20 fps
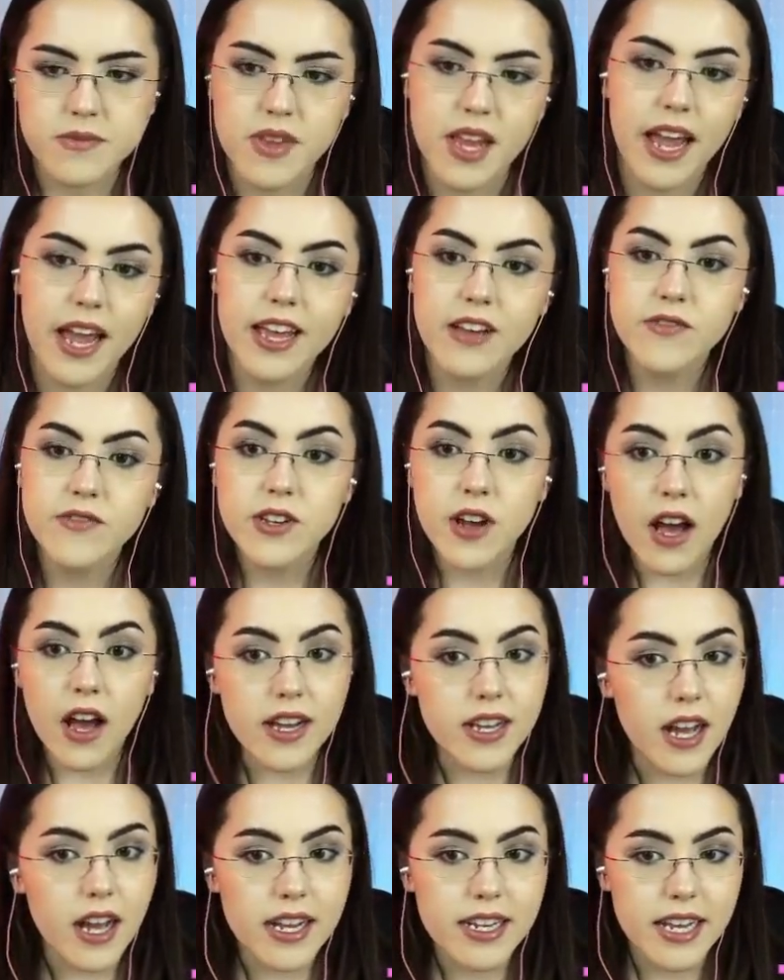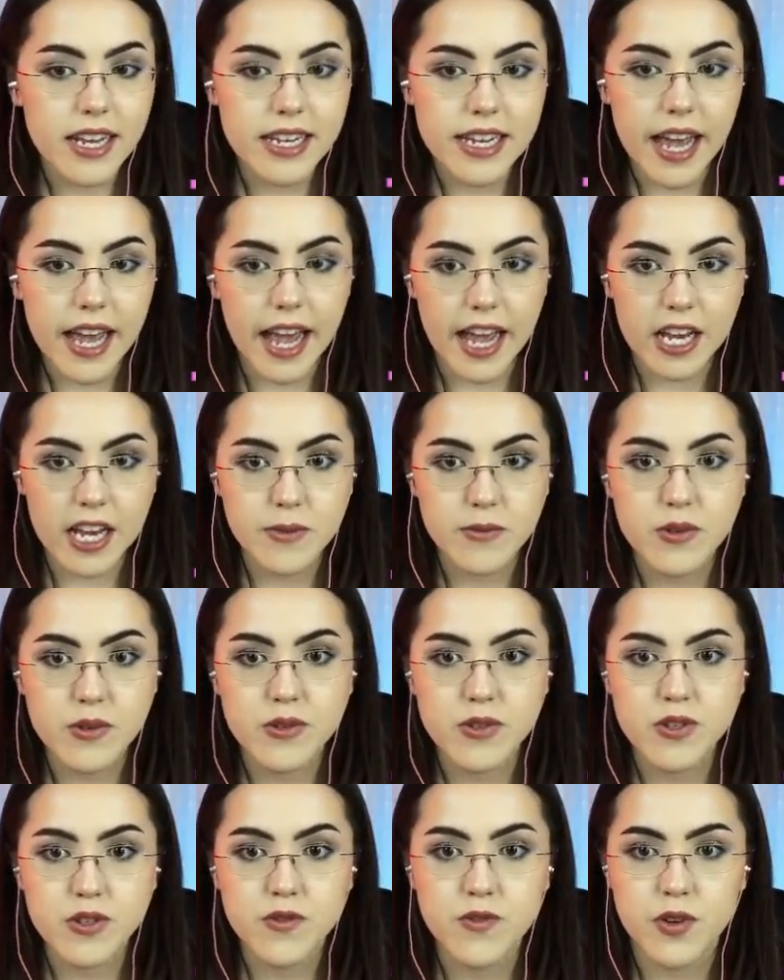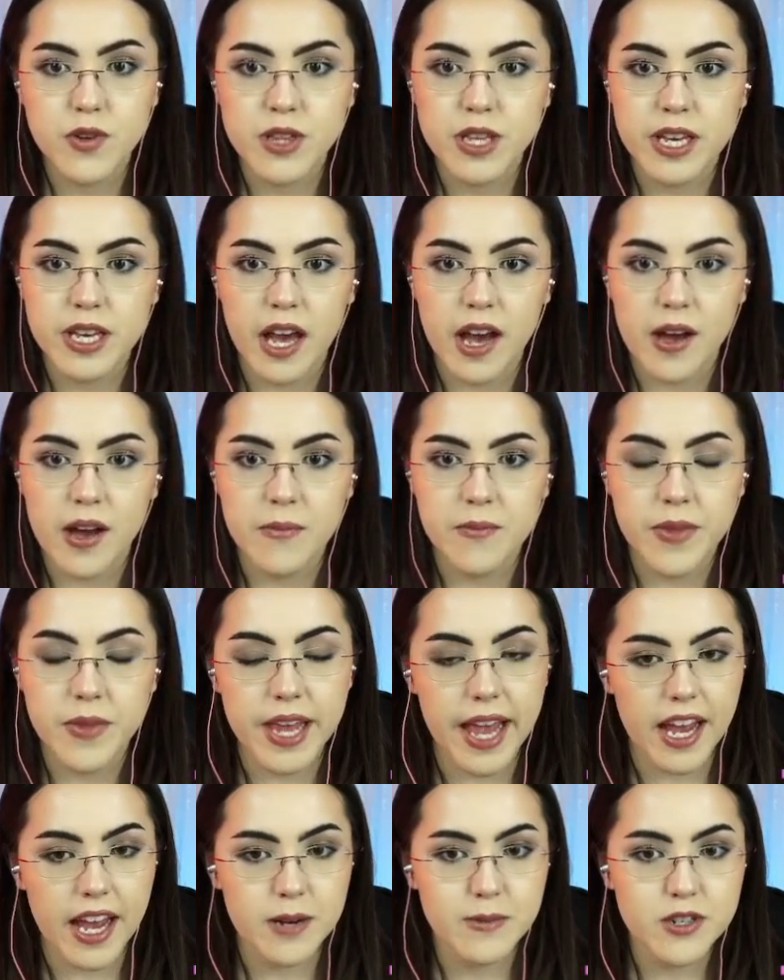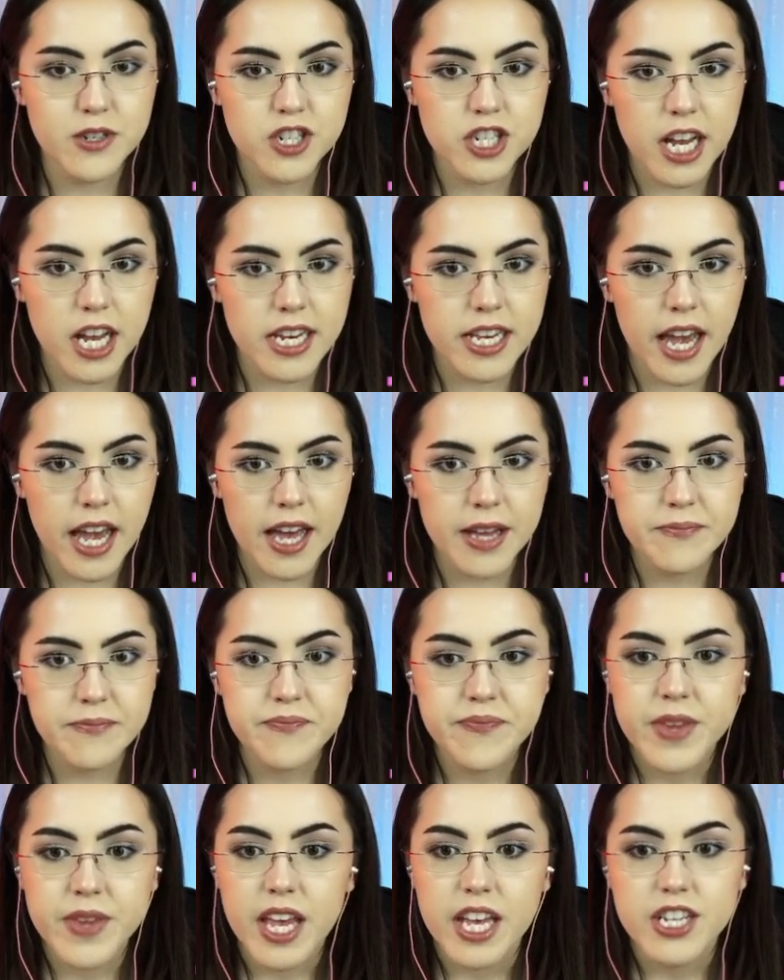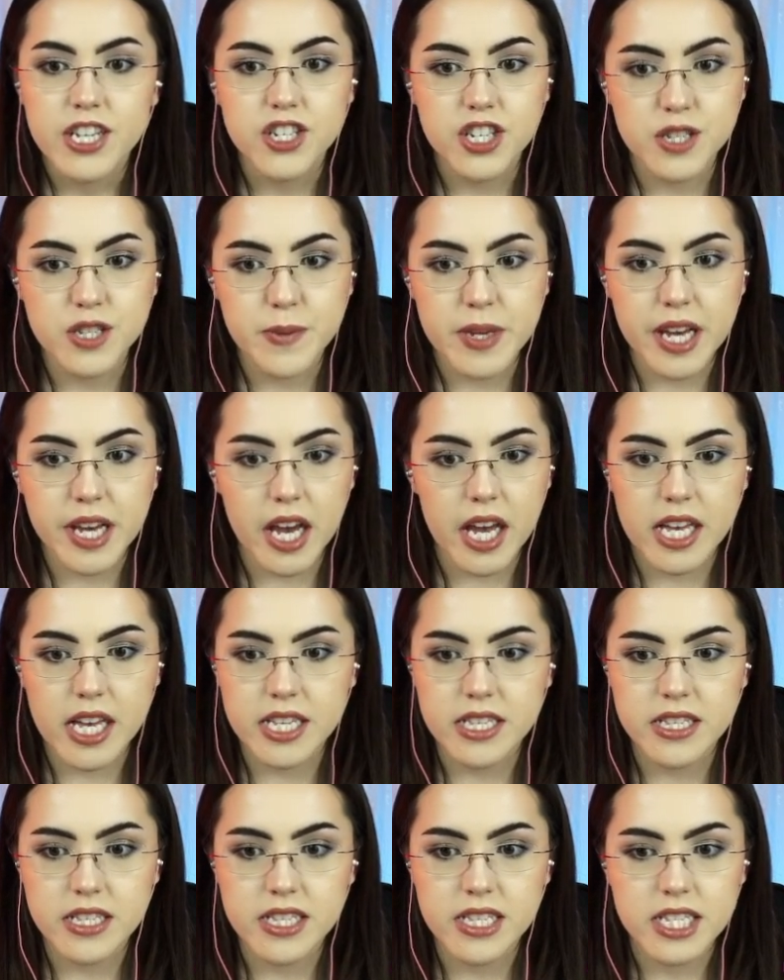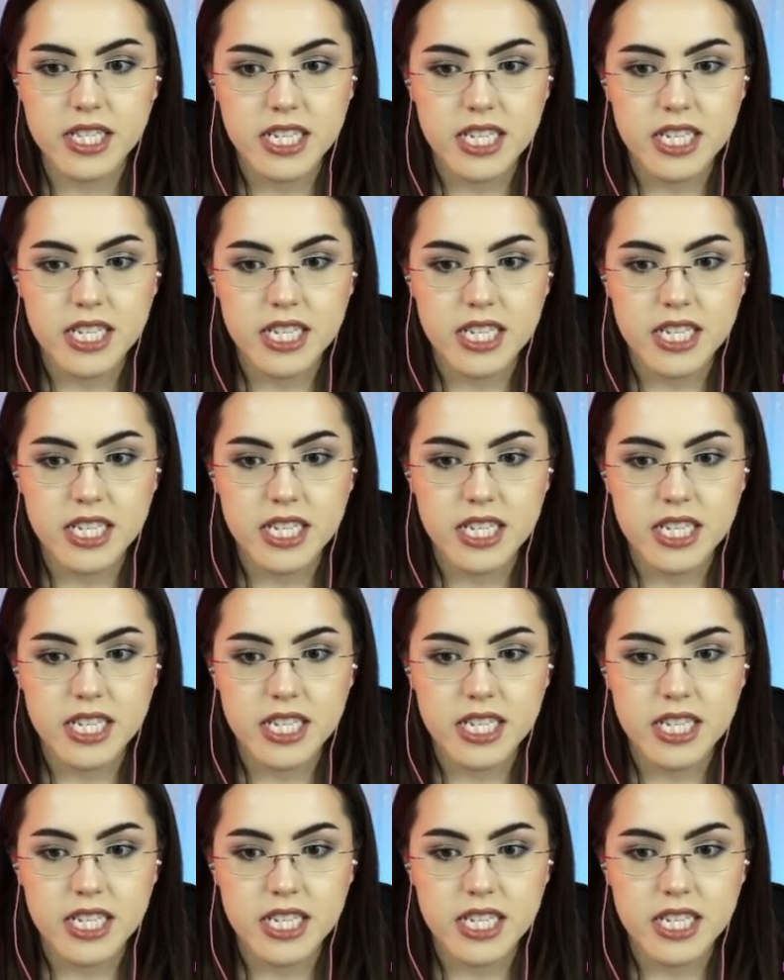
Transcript: I have not gotten any animals for the animal shed yet, just because